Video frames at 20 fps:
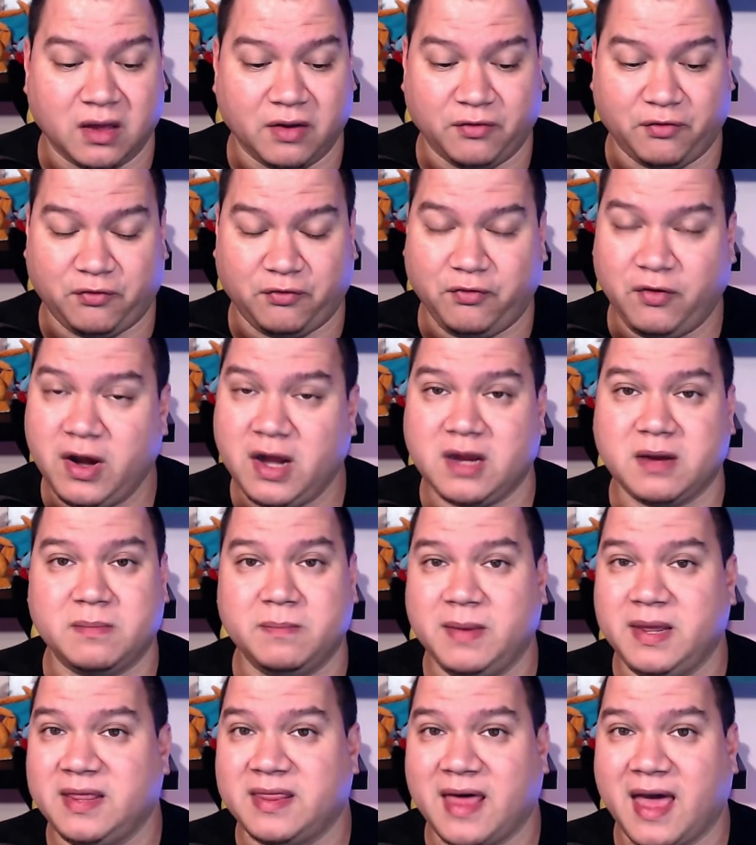freaked
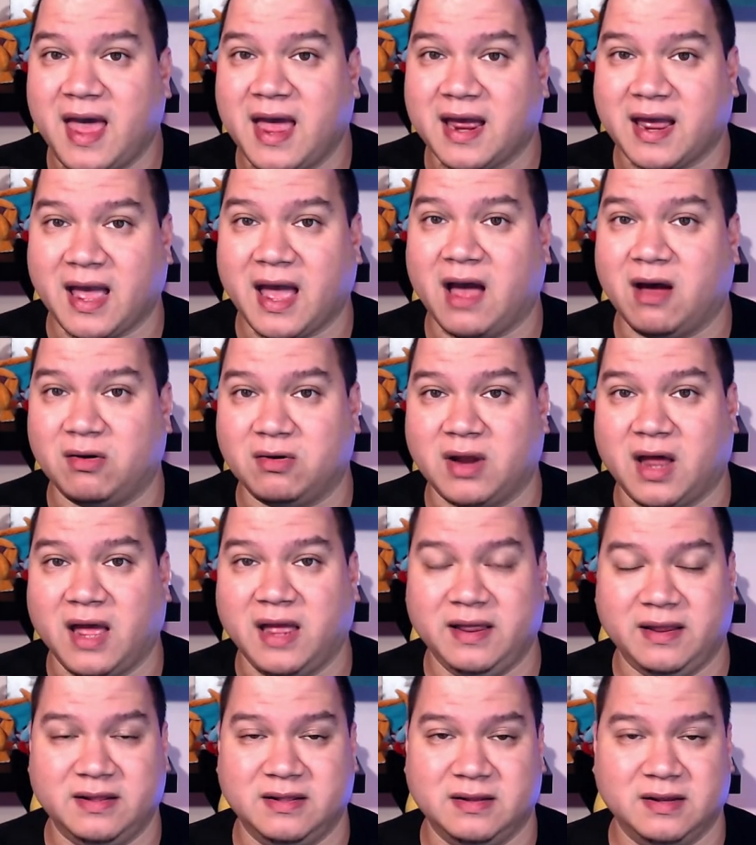me the heck out.
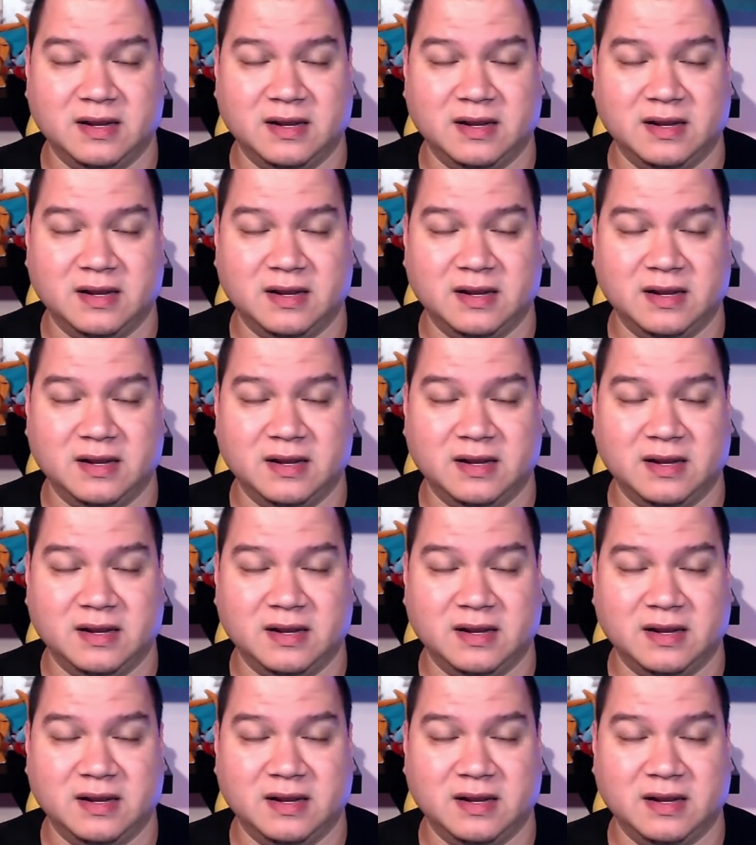I...